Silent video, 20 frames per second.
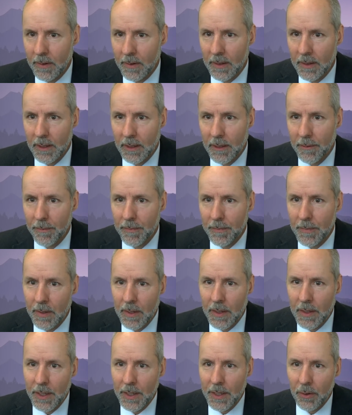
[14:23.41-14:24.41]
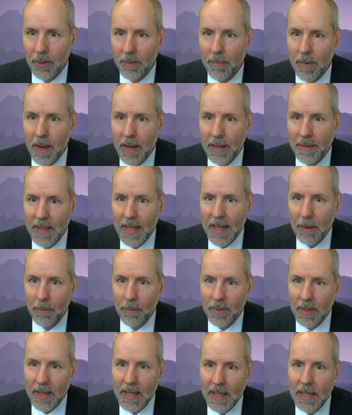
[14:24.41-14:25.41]
Combine that
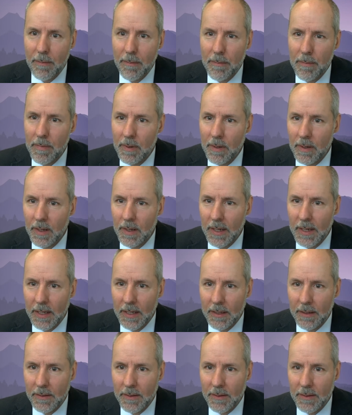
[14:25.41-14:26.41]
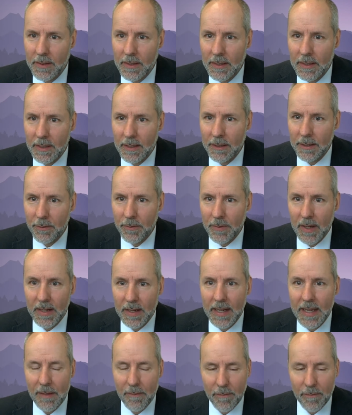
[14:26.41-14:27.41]
with AIM, and you've
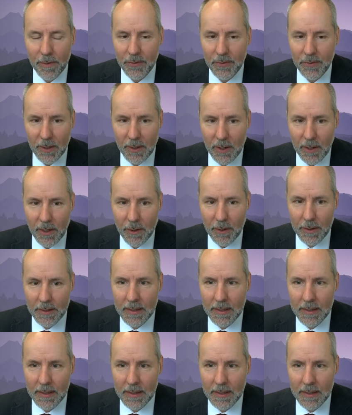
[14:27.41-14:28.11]
got AIM for Zero.